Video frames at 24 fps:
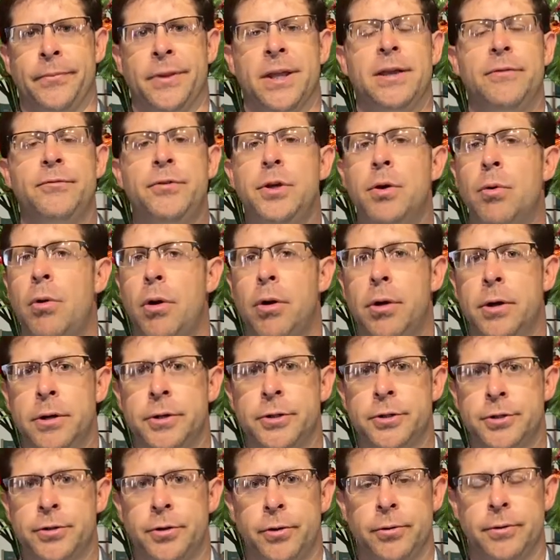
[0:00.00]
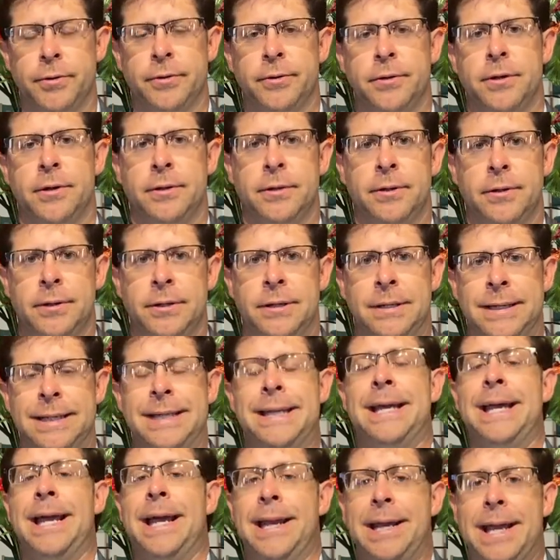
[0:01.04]
if you are uncertain,
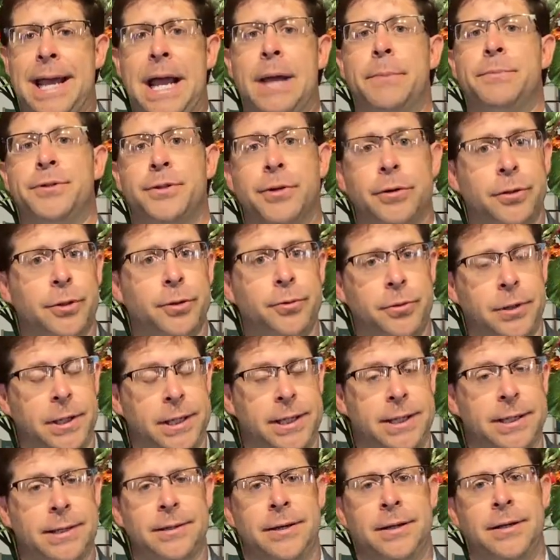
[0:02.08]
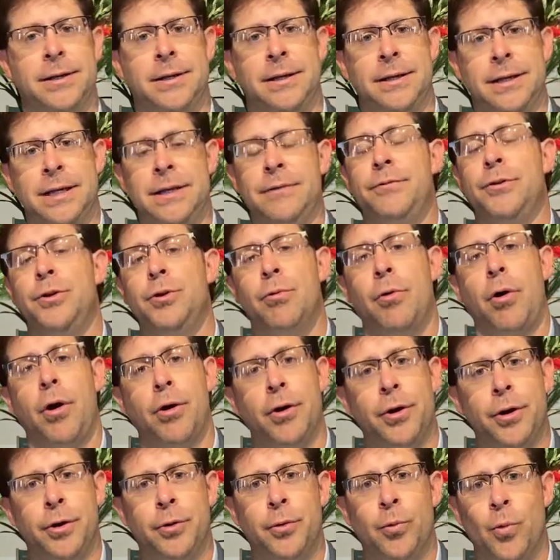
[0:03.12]
and absolutely if you are
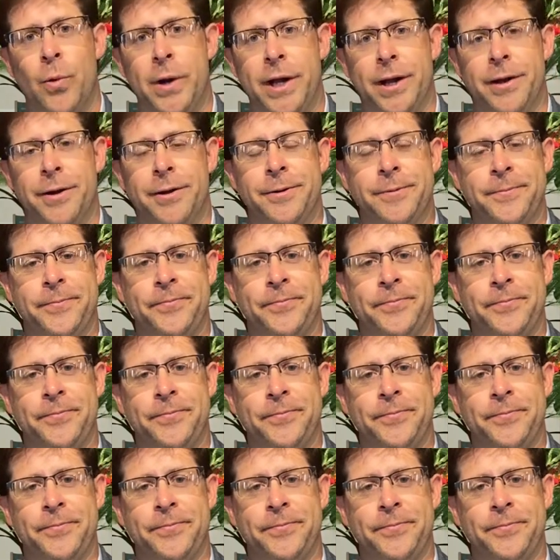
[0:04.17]
unwell,